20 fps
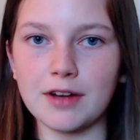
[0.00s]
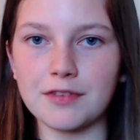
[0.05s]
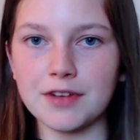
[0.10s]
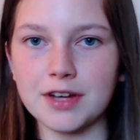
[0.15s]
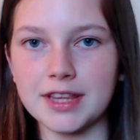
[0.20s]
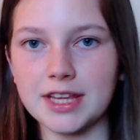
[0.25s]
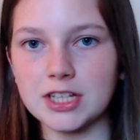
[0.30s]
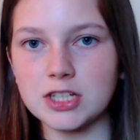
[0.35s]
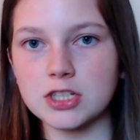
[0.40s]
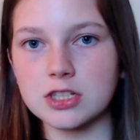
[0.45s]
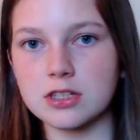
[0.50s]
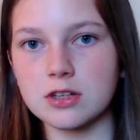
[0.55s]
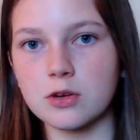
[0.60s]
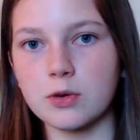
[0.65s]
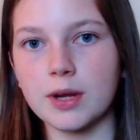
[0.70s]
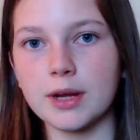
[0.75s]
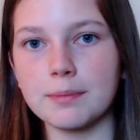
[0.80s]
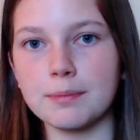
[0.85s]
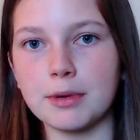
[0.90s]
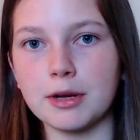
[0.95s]
and then just a
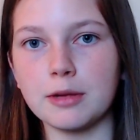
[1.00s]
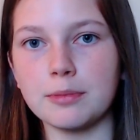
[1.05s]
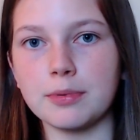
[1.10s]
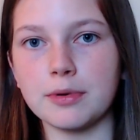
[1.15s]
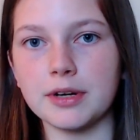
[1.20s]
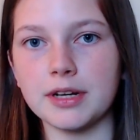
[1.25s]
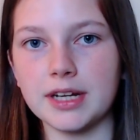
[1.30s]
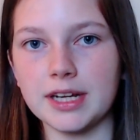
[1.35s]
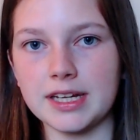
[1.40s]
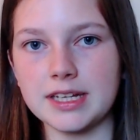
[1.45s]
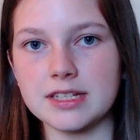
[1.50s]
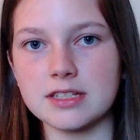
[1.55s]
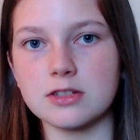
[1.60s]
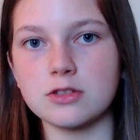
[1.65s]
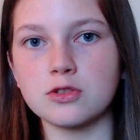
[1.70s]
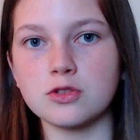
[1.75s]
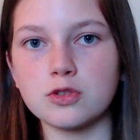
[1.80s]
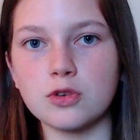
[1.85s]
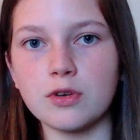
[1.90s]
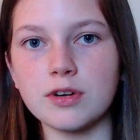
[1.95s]
quick bullet point list,
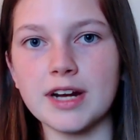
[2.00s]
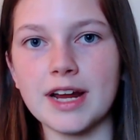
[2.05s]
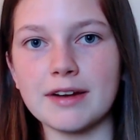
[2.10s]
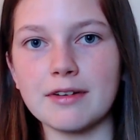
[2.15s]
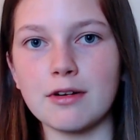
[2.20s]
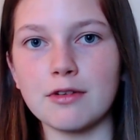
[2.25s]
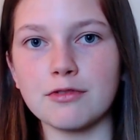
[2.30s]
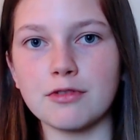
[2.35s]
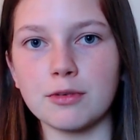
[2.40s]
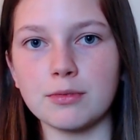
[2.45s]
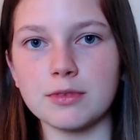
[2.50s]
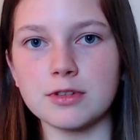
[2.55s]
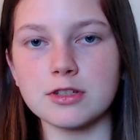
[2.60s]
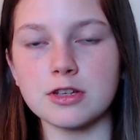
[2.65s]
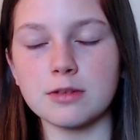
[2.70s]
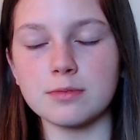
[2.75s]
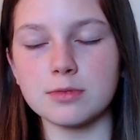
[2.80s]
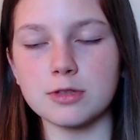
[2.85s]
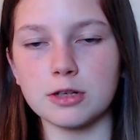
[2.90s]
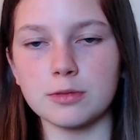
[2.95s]
draw an arrow from the
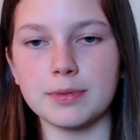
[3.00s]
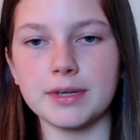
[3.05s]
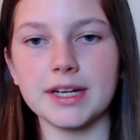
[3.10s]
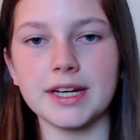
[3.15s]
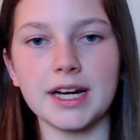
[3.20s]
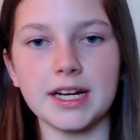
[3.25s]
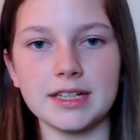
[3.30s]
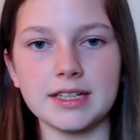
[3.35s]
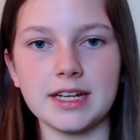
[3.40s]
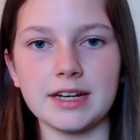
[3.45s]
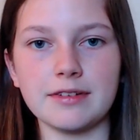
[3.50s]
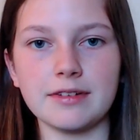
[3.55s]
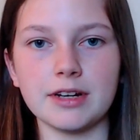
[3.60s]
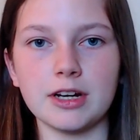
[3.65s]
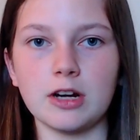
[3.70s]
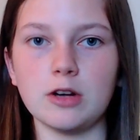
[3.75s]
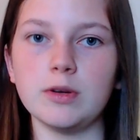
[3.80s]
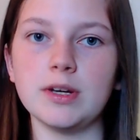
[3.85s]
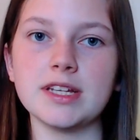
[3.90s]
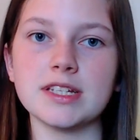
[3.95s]
subtopic, and there we
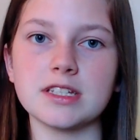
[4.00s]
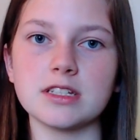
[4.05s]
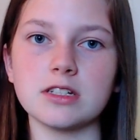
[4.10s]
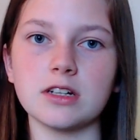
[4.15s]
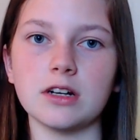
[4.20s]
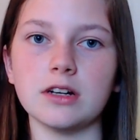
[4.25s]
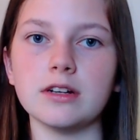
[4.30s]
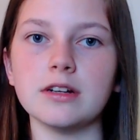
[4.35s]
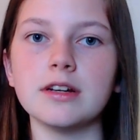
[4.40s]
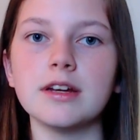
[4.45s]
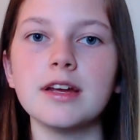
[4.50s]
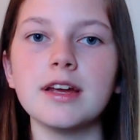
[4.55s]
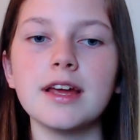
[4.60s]
go, it's done.